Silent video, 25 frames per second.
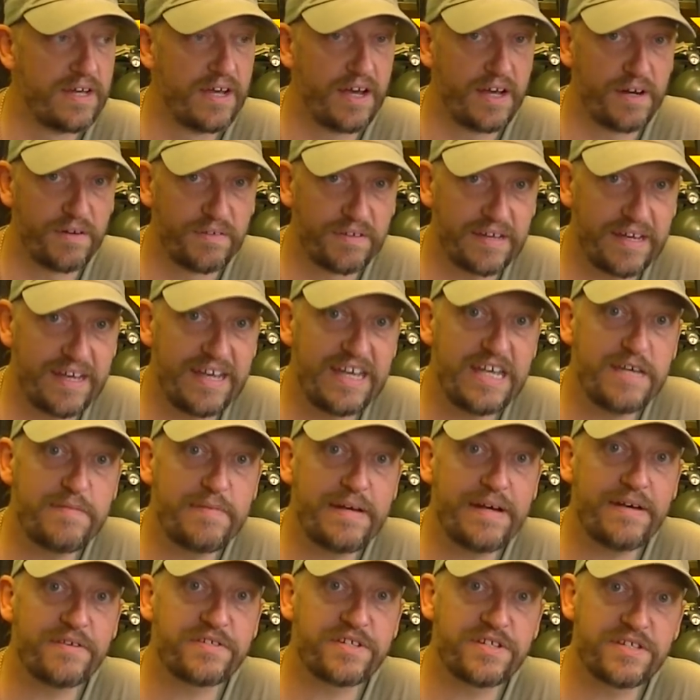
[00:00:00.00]
and I'll get
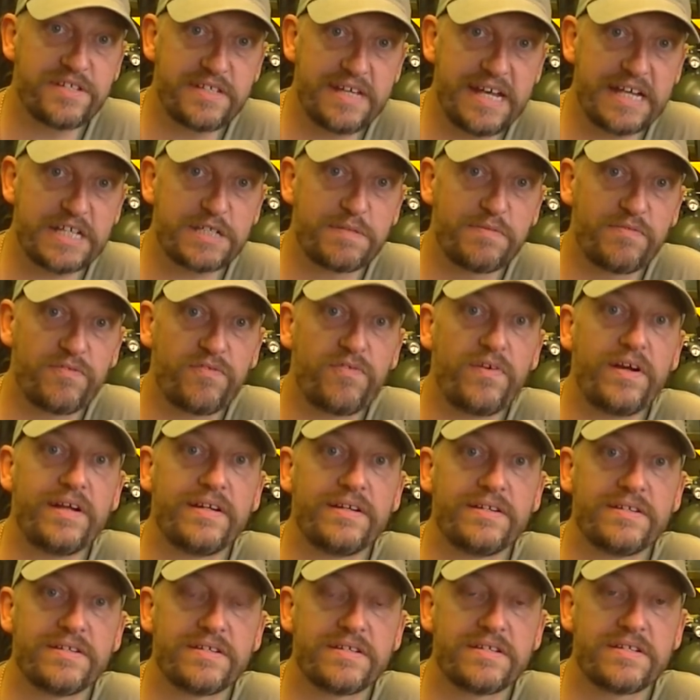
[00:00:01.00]
emails and texts from
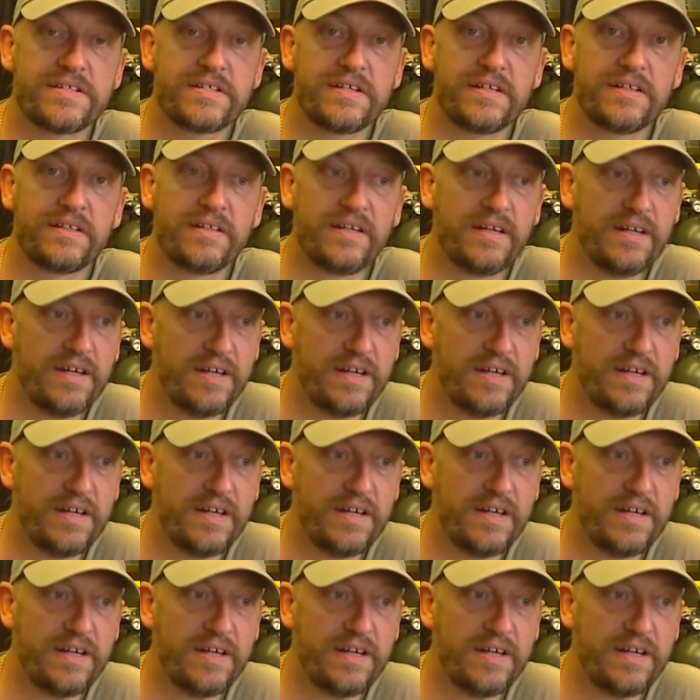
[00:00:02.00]
friends and said,